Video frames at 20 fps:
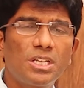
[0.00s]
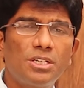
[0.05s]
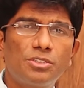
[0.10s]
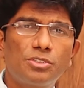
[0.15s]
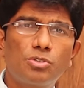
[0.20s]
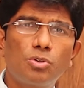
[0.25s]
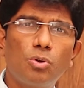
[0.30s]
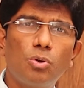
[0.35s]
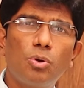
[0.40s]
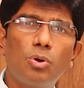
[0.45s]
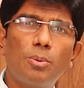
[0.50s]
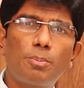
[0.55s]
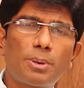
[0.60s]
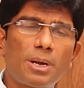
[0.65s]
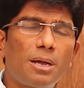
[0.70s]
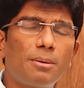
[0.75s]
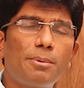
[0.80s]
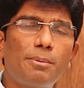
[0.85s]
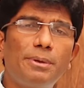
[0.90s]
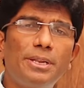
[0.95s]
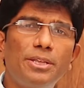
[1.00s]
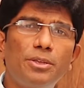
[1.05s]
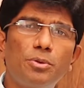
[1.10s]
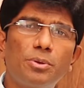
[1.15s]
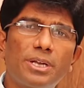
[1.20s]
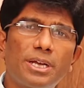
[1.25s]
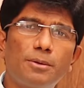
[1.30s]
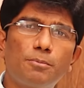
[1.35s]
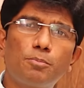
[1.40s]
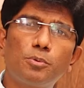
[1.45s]
So probably
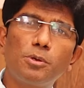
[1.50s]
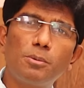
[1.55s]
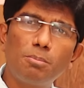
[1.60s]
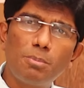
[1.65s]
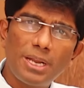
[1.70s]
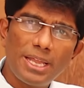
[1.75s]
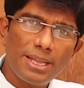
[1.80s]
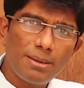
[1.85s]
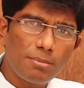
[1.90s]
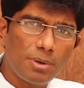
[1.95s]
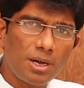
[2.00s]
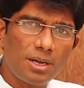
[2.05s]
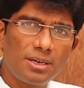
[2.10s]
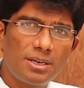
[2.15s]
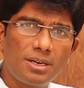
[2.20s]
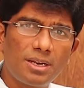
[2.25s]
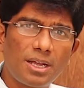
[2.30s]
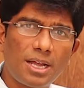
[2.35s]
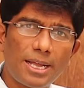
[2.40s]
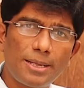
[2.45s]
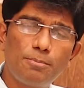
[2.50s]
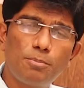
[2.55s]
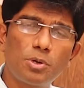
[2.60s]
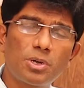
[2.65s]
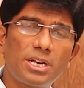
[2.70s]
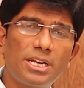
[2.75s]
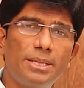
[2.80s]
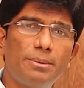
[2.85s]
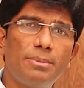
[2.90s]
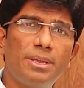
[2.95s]
you can put blame on
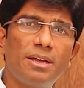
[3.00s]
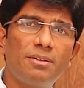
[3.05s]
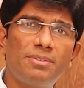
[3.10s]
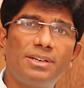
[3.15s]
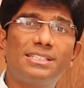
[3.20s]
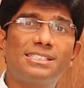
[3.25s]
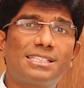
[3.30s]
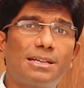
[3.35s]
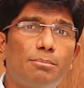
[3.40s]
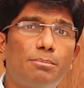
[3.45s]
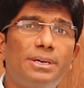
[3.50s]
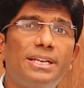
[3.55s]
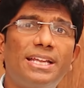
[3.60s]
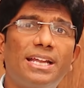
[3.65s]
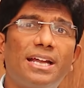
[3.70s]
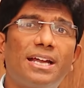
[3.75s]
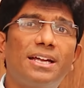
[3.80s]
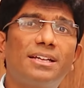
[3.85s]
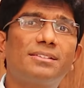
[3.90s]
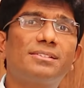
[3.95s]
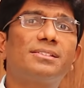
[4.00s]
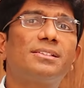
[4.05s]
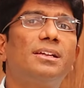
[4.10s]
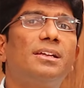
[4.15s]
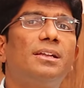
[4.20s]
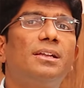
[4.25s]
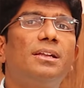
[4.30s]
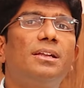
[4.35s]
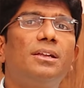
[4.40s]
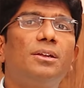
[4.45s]
hypokalemia when somebody has
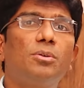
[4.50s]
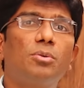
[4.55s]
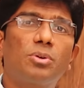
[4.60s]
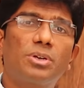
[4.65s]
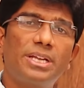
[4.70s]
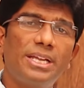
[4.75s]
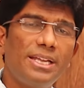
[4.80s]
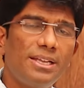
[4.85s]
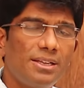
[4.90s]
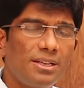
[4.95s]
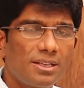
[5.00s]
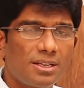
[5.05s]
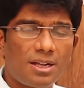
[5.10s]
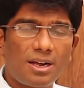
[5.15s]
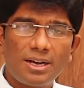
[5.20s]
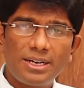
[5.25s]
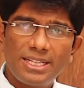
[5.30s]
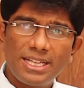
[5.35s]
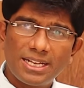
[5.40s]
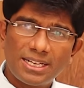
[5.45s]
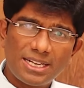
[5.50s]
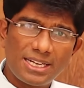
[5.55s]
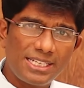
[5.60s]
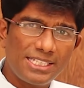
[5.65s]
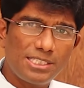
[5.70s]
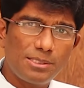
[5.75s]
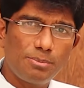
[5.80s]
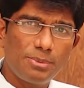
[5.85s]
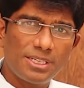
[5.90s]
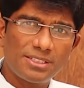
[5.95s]
cardiac
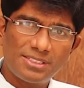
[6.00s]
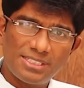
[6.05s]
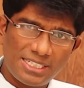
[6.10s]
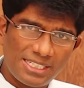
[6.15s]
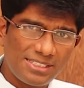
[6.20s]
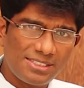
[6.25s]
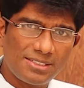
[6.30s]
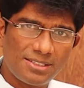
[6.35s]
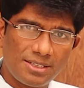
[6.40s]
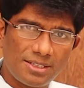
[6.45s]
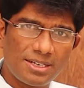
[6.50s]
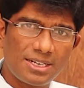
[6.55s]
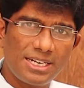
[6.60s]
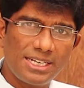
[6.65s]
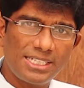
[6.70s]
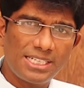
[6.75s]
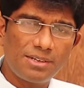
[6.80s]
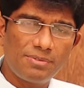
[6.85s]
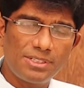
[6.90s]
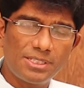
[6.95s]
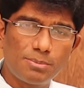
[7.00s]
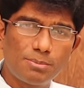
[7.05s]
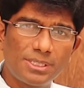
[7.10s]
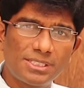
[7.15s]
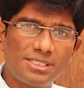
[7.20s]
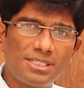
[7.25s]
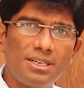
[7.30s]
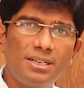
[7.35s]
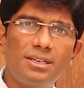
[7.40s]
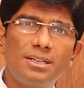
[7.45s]
arrhythmias, that is related with
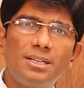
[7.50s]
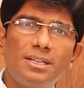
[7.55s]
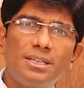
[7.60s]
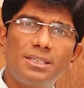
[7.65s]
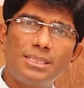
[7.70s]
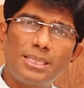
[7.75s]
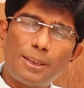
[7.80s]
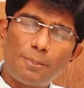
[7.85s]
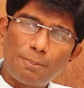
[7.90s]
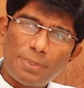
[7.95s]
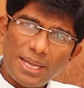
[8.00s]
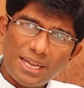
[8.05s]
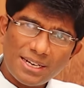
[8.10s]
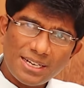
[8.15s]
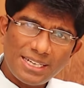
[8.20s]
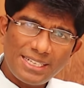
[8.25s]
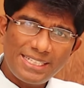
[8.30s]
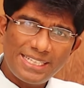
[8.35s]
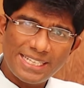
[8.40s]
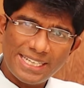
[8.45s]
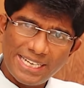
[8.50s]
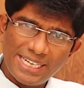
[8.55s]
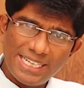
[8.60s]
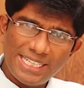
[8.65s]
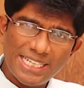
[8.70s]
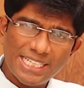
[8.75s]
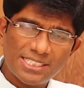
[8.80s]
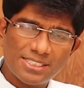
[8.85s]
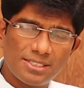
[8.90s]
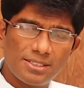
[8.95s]
muscle, then paralytic
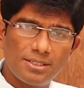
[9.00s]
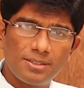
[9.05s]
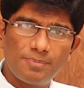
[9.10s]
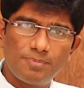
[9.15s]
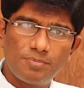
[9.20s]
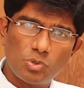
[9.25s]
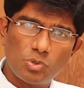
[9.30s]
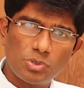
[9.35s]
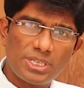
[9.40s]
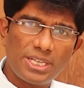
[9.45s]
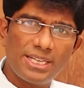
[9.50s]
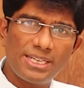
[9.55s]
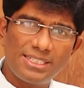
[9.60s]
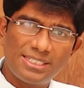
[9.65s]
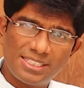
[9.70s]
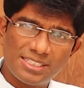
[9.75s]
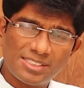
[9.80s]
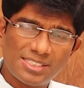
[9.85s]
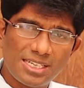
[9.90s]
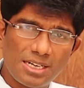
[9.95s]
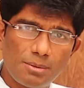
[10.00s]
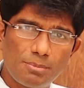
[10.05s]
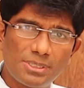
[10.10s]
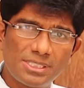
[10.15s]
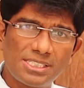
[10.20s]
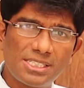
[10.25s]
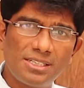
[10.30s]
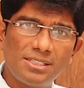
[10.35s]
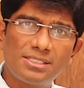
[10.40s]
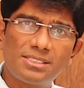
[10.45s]
ileus, intestinal
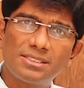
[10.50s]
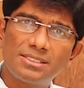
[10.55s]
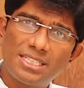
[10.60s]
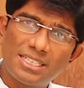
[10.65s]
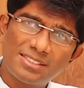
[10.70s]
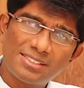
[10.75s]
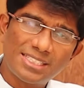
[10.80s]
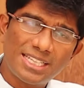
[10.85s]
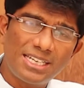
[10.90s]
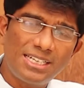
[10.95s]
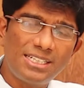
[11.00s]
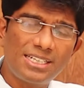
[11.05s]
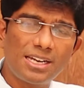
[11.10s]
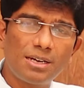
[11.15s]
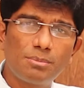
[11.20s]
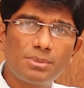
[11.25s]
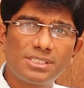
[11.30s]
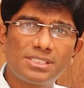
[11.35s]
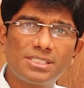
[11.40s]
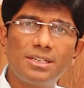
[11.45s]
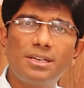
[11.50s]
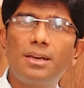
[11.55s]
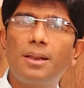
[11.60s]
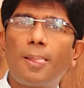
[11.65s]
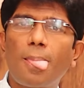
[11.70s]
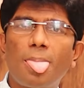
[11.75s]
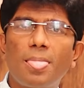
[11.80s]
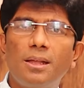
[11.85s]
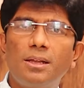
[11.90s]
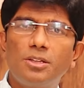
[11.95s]
muscles, then skeletal muscle,
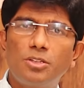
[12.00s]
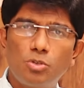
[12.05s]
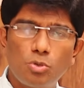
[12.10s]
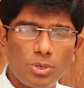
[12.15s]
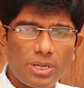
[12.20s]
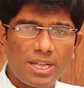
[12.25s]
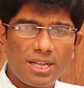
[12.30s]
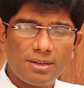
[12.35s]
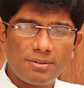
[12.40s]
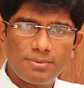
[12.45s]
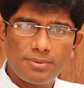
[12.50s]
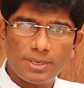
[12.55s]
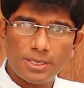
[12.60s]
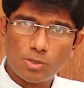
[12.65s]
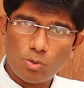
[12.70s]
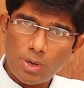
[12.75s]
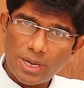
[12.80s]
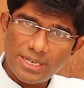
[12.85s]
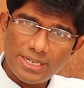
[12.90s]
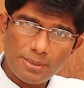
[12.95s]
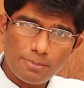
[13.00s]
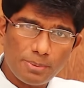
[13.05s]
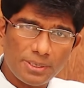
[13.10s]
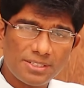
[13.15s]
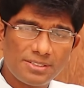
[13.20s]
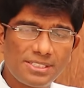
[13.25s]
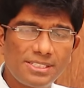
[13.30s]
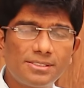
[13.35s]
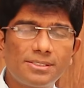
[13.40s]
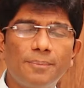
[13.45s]
you have
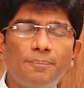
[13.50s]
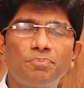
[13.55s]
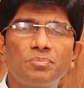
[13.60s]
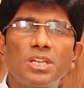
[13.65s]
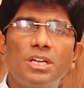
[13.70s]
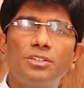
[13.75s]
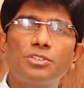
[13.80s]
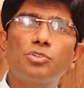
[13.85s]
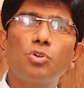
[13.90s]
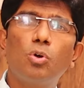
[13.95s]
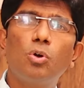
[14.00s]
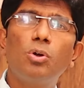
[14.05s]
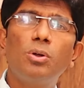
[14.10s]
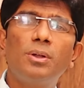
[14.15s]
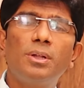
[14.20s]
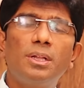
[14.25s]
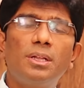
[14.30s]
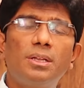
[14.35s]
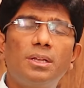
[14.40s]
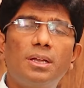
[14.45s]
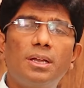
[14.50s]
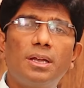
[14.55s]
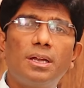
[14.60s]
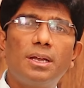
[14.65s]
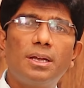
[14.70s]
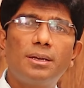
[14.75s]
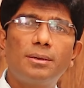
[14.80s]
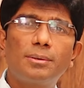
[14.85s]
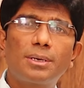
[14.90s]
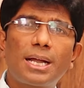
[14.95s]
quadriparesis. So
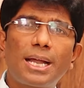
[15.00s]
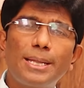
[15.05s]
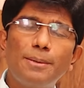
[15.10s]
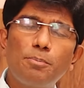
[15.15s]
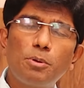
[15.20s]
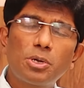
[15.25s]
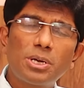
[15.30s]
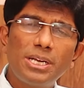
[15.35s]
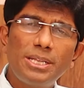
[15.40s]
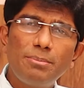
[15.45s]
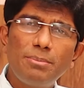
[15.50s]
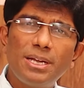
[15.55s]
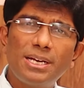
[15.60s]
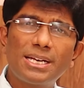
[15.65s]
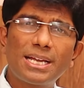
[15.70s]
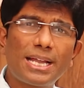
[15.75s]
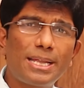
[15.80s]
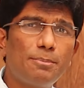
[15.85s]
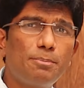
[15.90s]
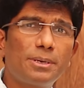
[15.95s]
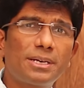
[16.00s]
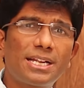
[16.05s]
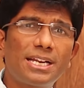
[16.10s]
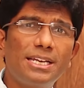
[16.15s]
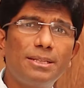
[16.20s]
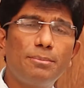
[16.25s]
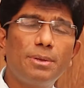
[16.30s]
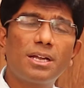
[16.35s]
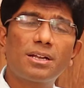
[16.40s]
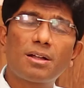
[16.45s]
hypokalemia and
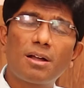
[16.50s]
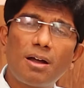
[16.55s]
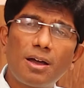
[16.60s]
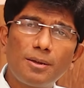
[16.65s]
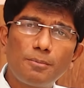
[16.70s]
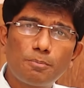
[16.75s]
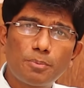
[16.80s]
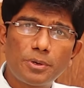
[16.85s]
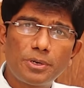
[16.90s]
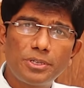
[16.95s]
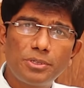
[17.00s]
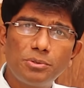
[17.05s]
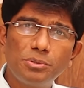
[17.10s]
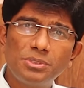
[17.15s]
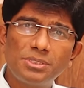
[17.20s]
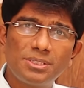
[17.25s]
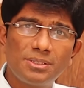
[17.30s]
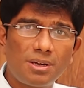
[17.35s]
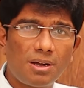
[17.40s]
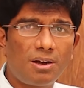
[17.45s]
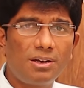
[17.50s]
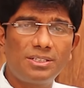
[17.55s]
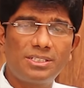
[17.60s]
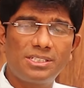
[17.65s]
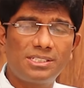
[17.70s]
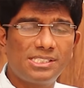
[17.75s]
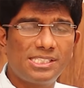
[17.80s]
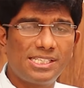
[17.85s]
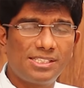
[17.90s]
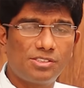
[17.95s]
hyperkalemia can't produce
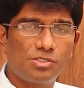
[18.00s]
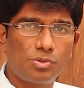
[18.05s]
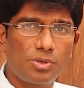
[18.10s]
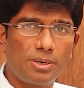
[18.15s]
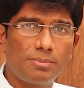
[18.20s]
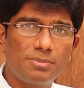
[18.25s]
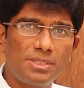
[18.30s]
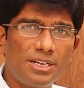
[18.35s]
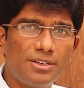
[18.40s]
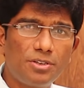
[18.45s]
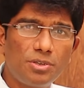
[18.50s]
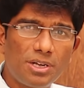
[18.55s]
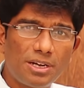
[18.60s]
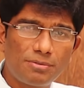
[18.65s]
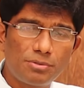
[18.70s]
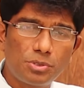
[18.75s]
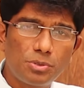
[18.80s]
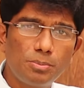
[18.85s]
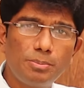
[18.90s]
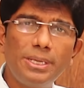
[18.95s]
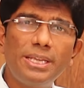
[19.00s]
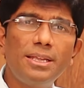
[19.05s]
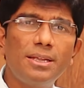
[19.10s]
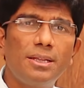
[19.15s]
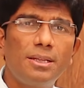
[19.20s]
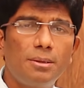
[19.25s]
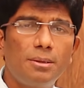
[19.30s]
altered sensorium. That you have to be